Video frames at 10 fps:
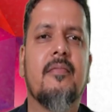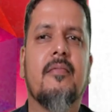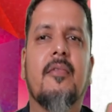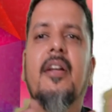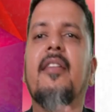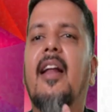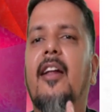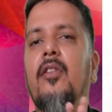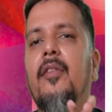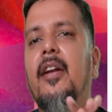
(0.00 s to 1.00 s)
things are
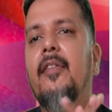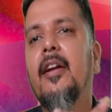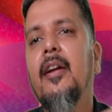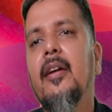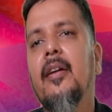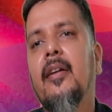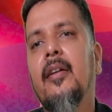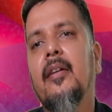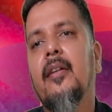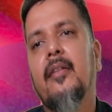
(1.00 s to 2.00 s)
actually very, very
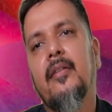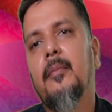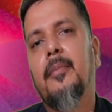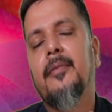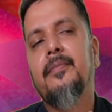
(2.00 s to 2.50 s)
simple.